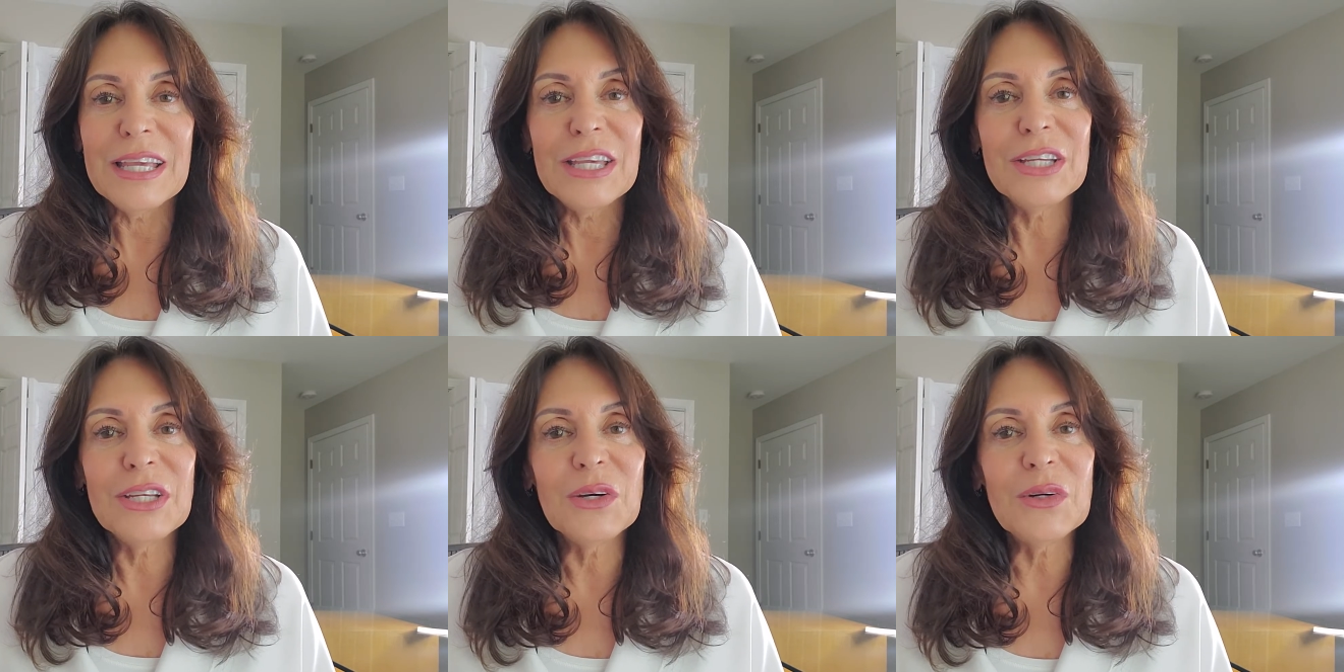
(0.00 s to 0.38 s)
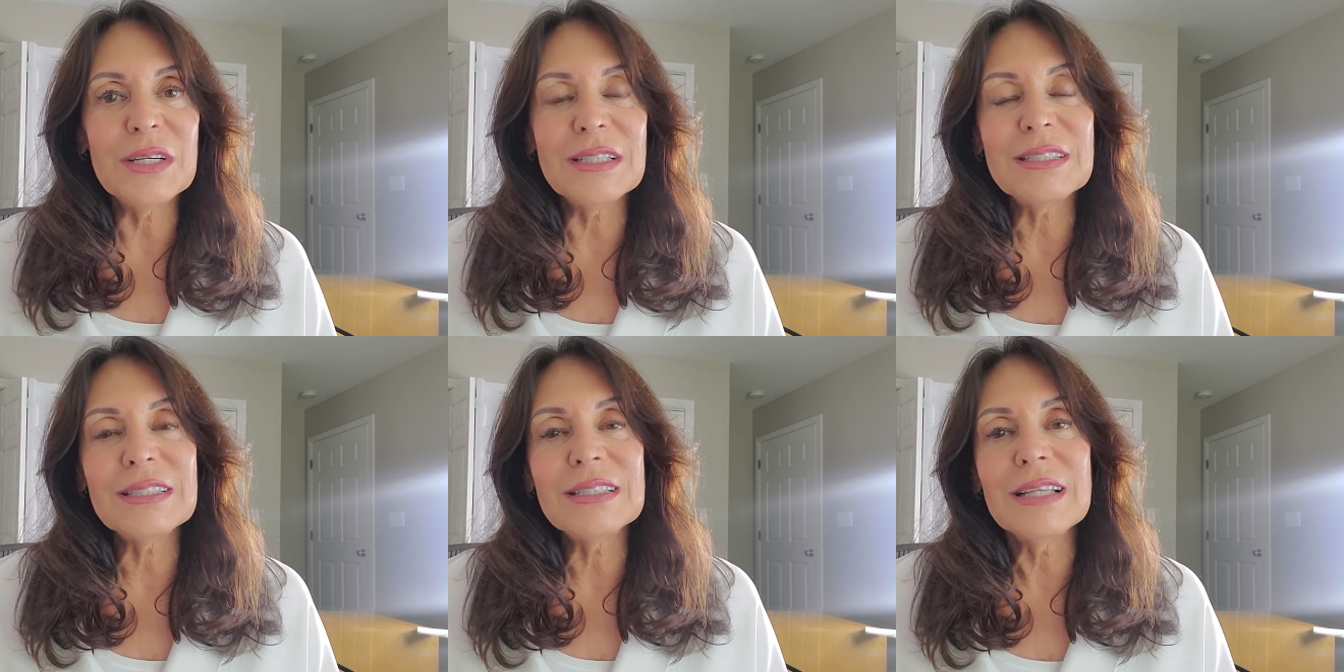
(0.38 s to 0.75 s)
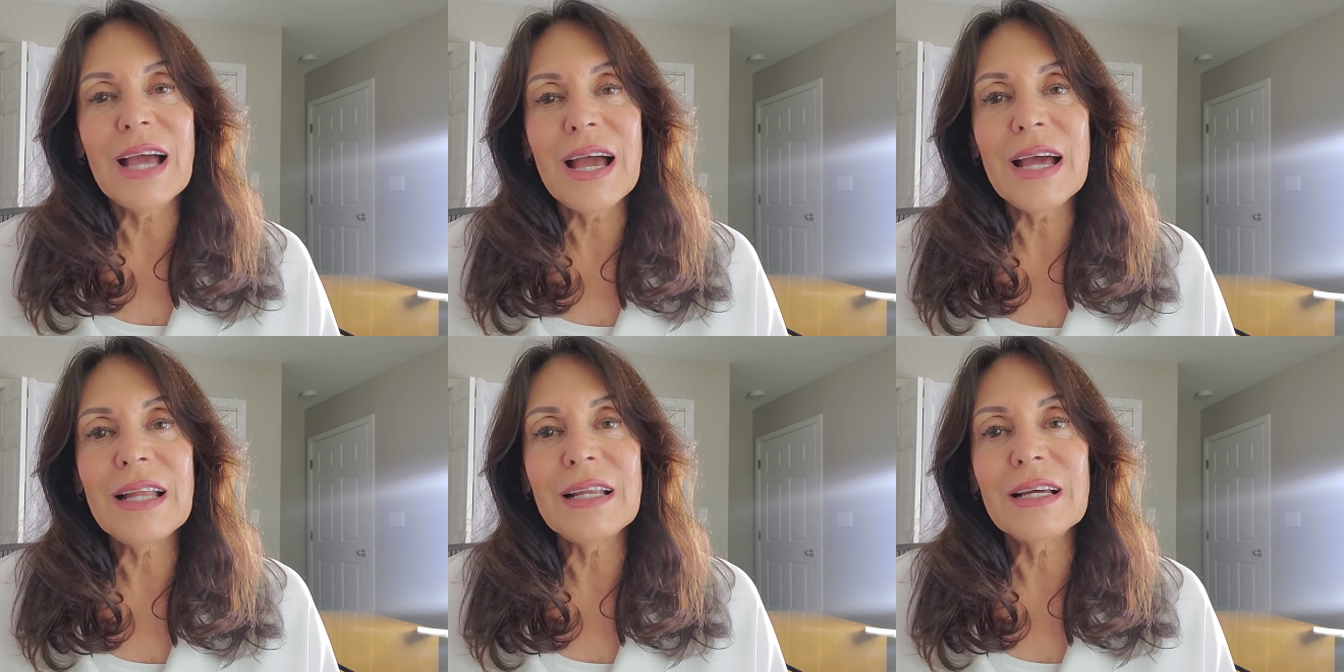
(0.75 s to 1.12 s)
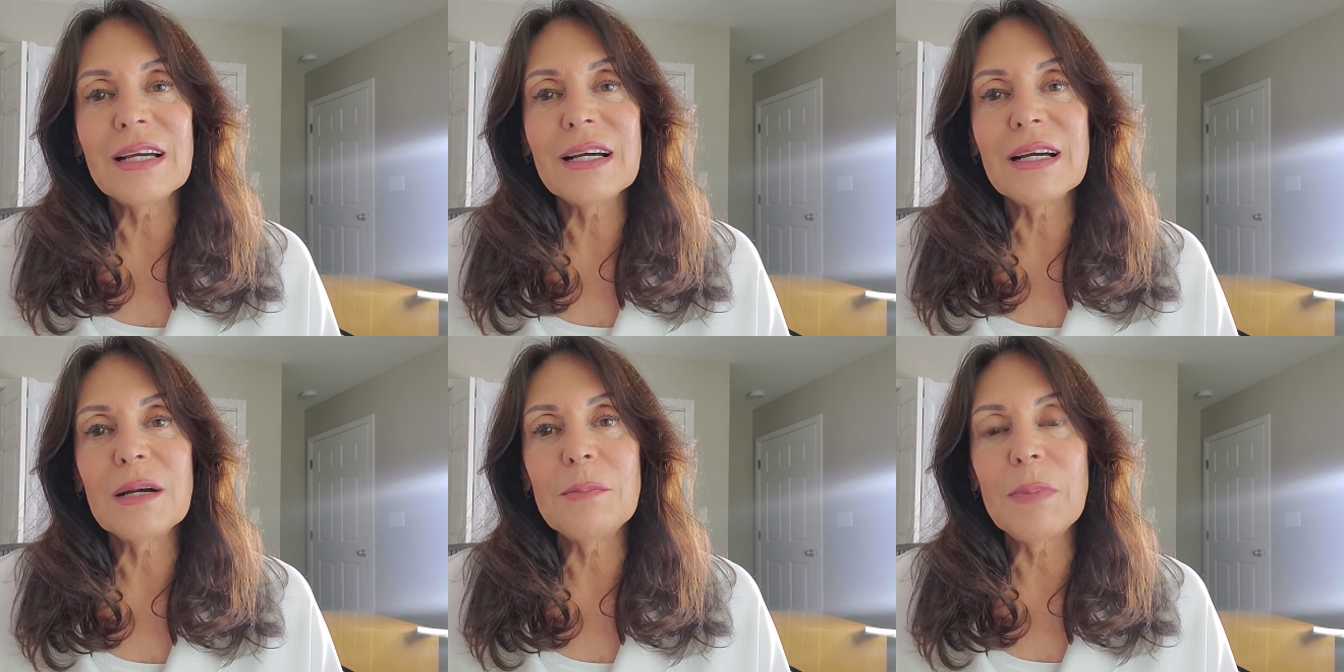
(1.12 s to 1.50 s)
It's
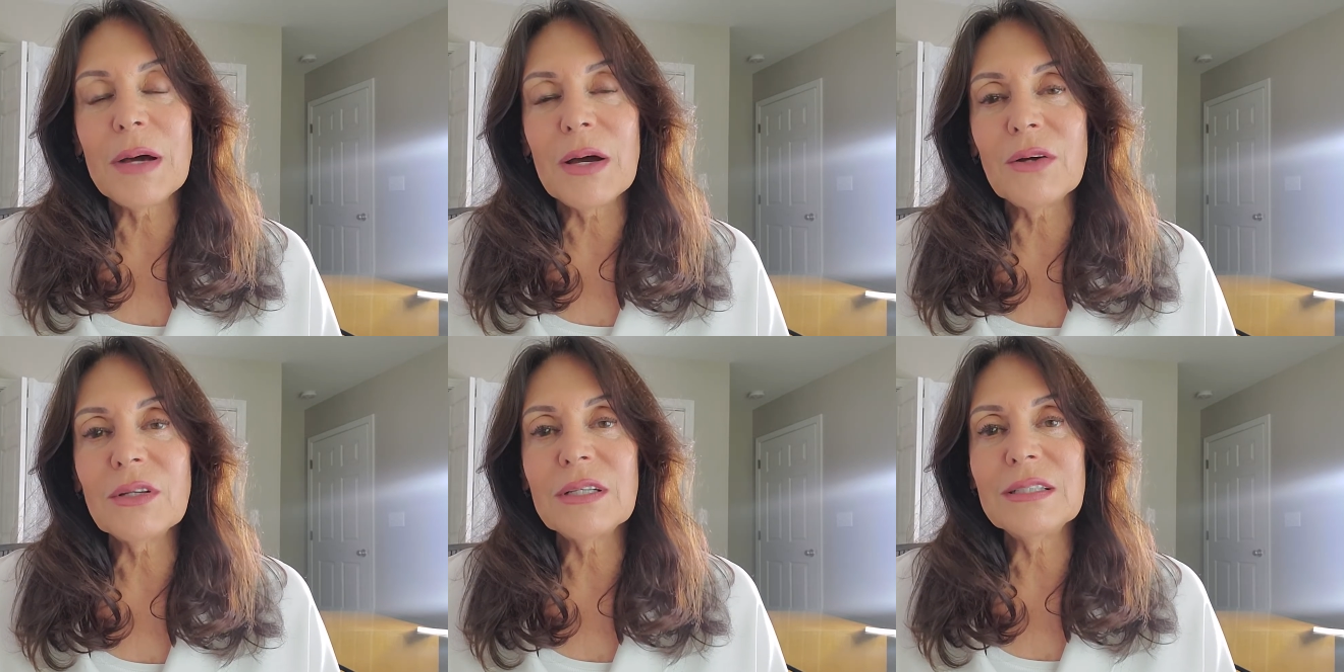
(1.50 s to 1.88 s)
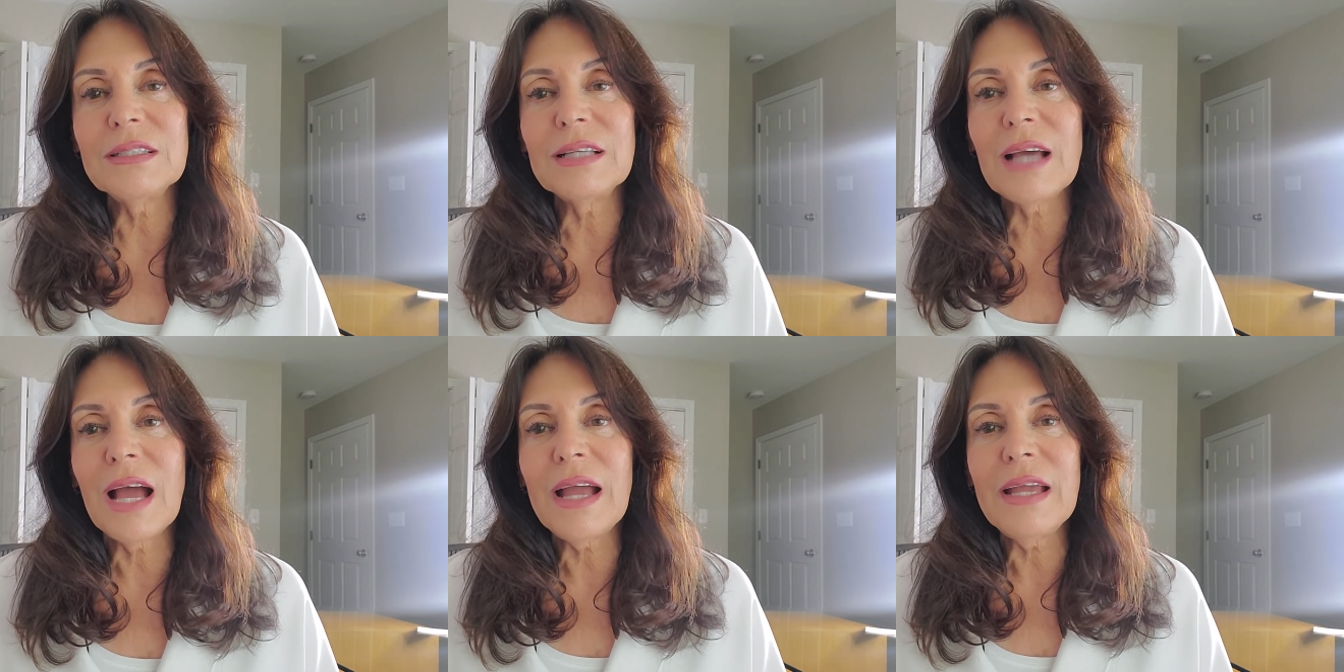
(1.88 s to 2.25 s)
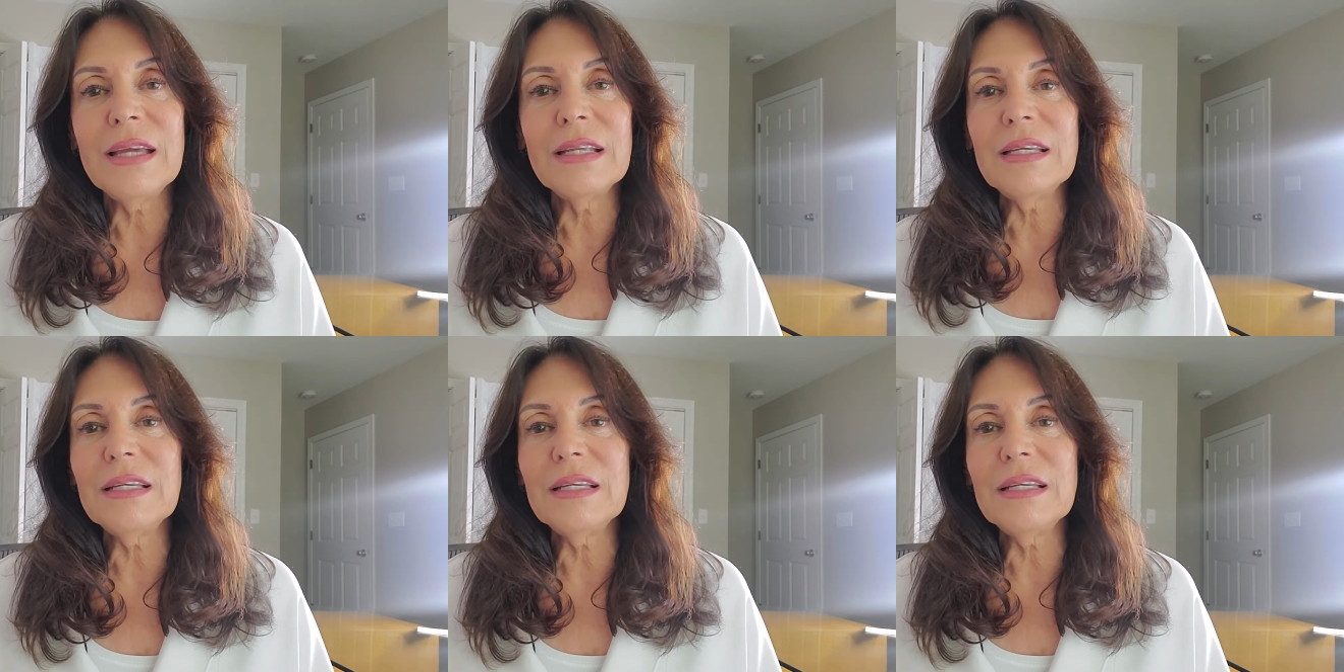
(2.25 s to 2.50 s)
not about a diet,